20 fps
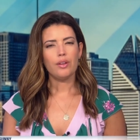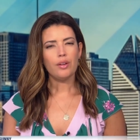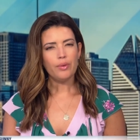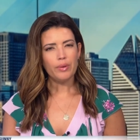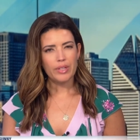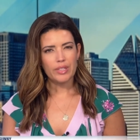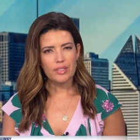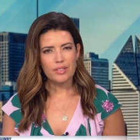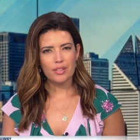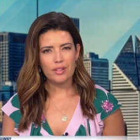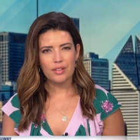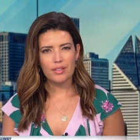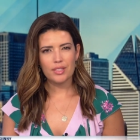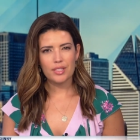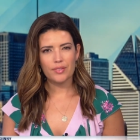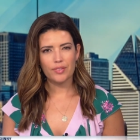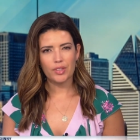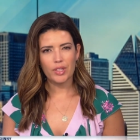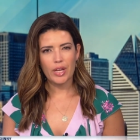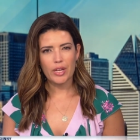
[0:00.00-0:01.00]
New
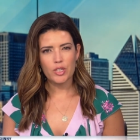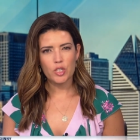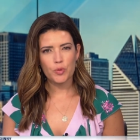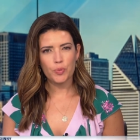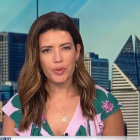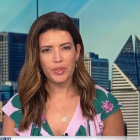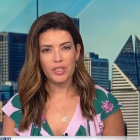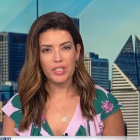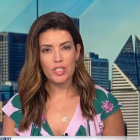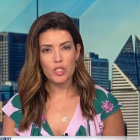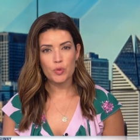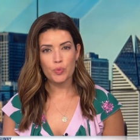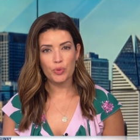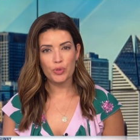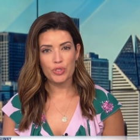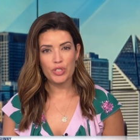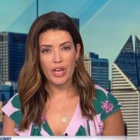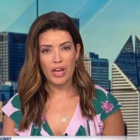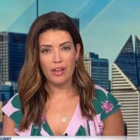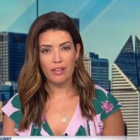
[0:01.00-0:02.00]
incidents of alleged police
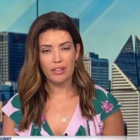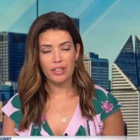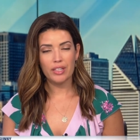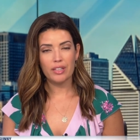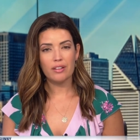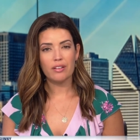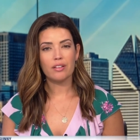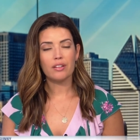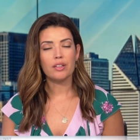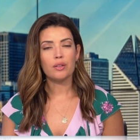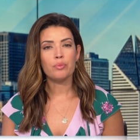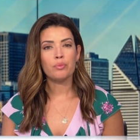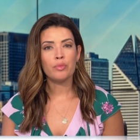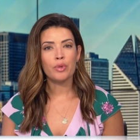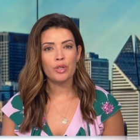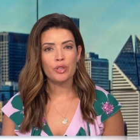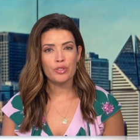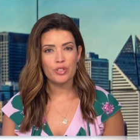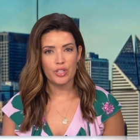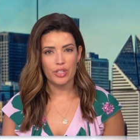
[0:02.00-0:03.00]
brutality are
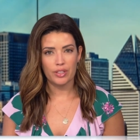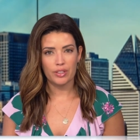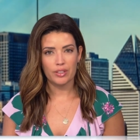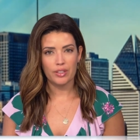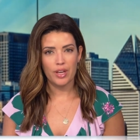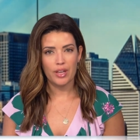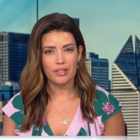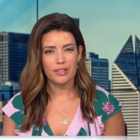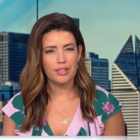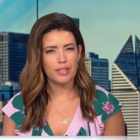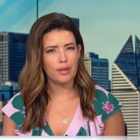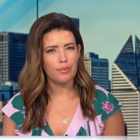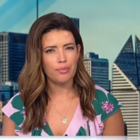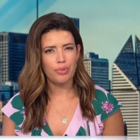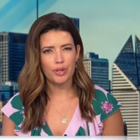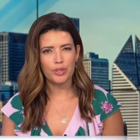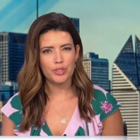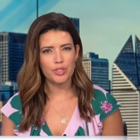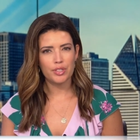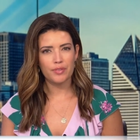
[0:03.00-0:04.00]
emerging as
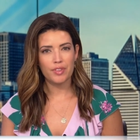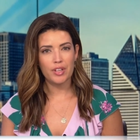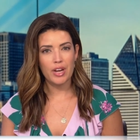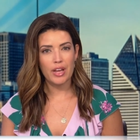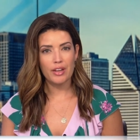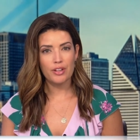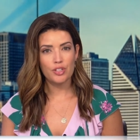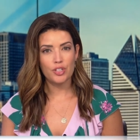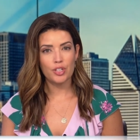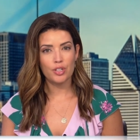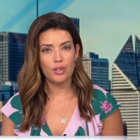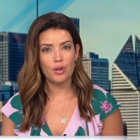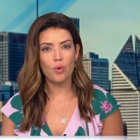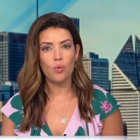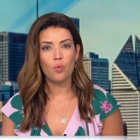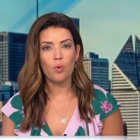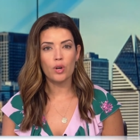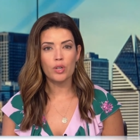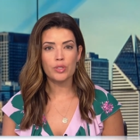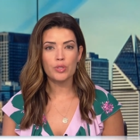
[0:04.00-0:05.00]
some parts of the nation
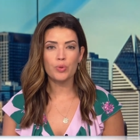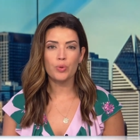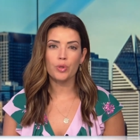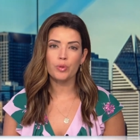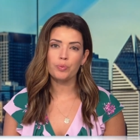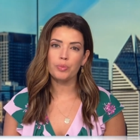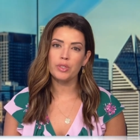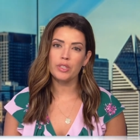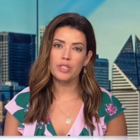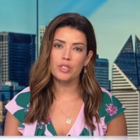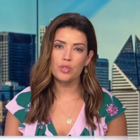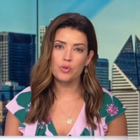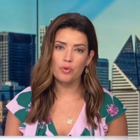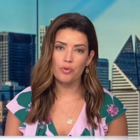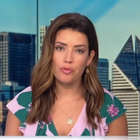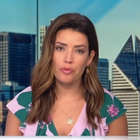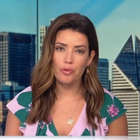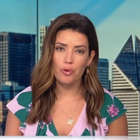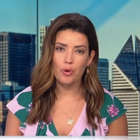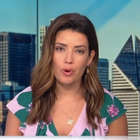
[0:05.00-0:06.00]
work toward police
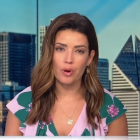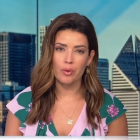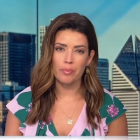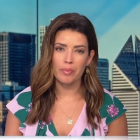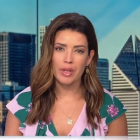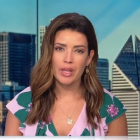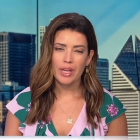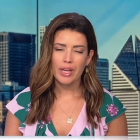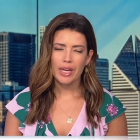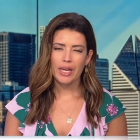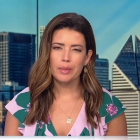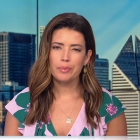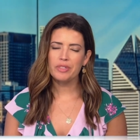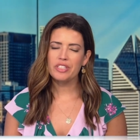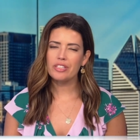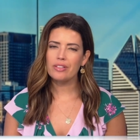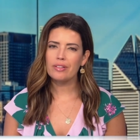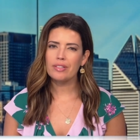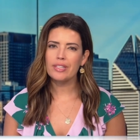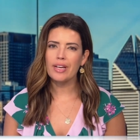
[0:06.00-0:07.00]
reform.
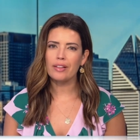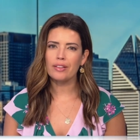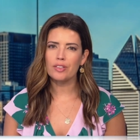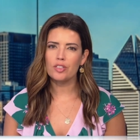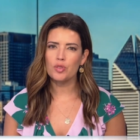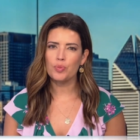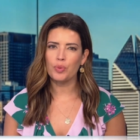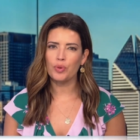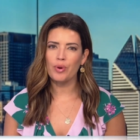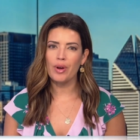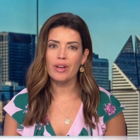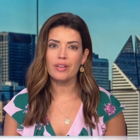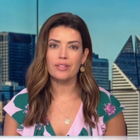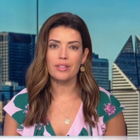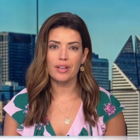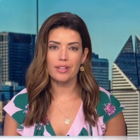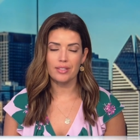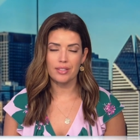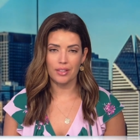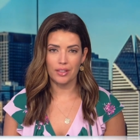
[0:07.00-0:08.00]
ABC's Alex
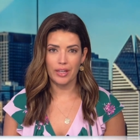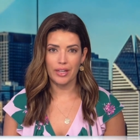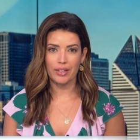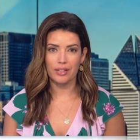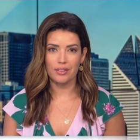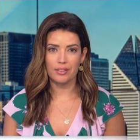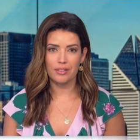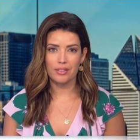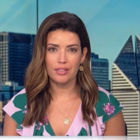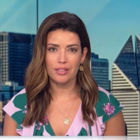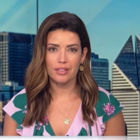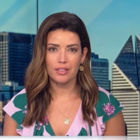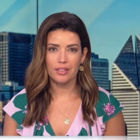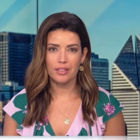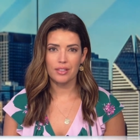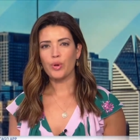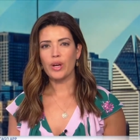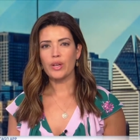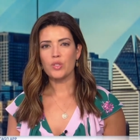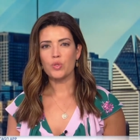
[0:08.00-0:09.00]
Perez has the latest.
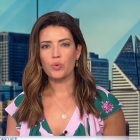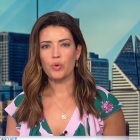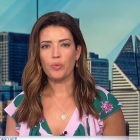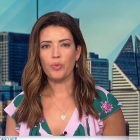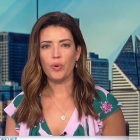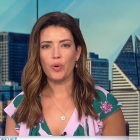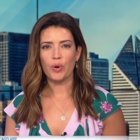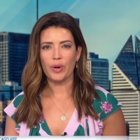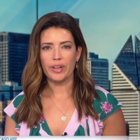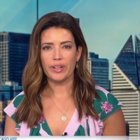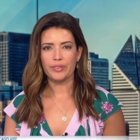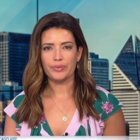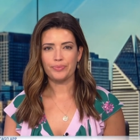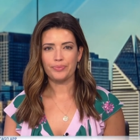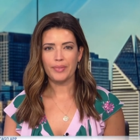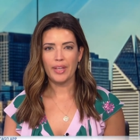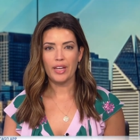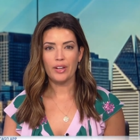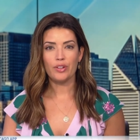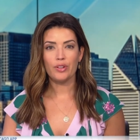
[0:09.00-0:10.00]
Perez reporting.
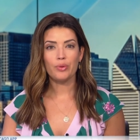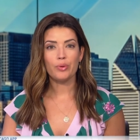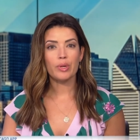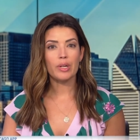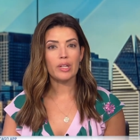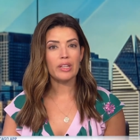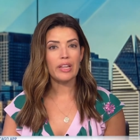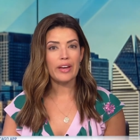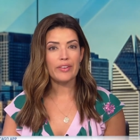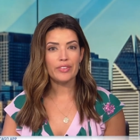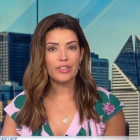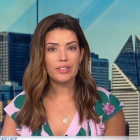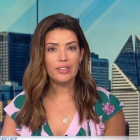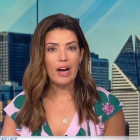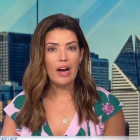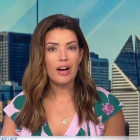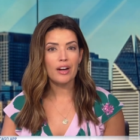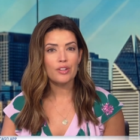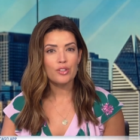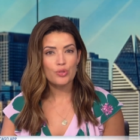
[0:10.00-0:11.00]
And new at 11,
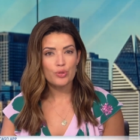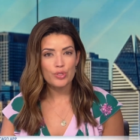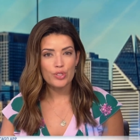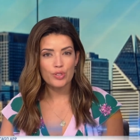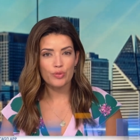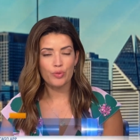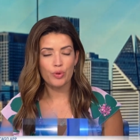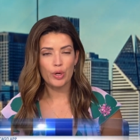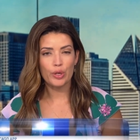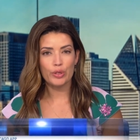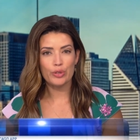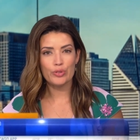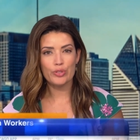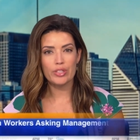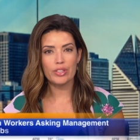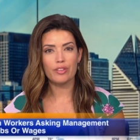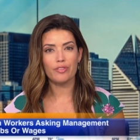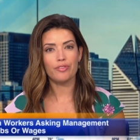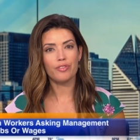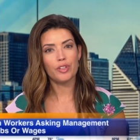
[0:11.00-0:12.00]
hundreds of
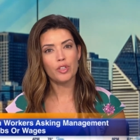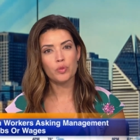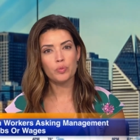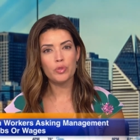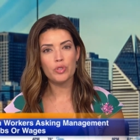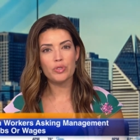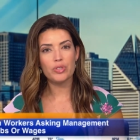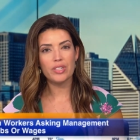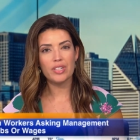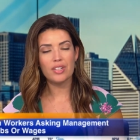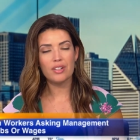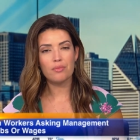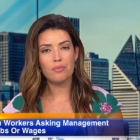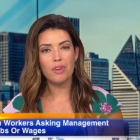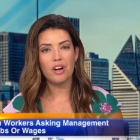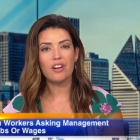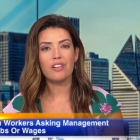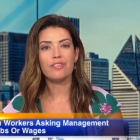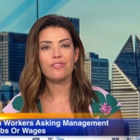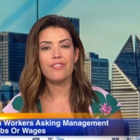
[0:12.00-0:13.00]
workers at the Field
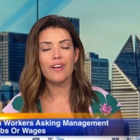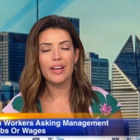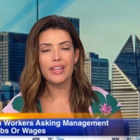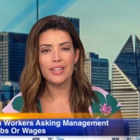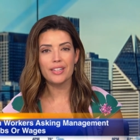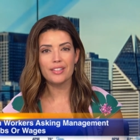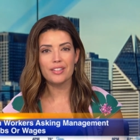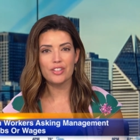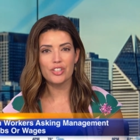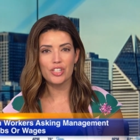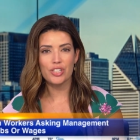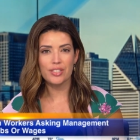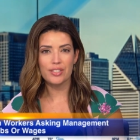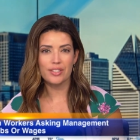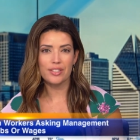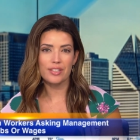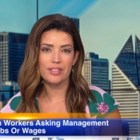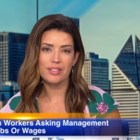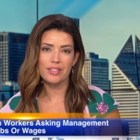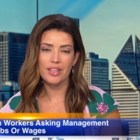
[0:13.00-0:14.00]
Museum are fighting
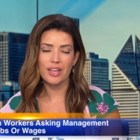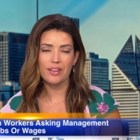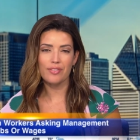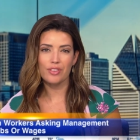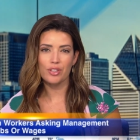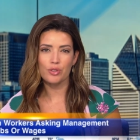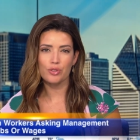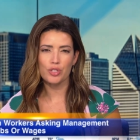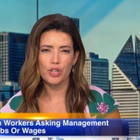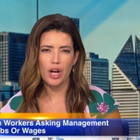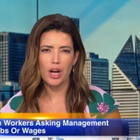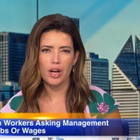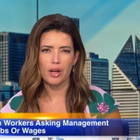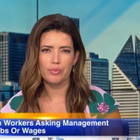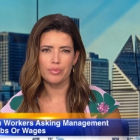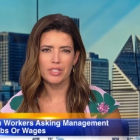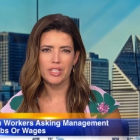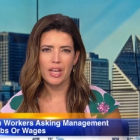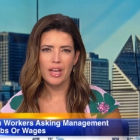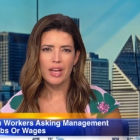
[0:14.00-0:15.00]
to save their
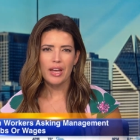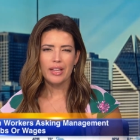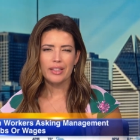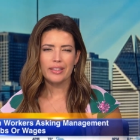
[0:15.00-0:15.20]
jobs.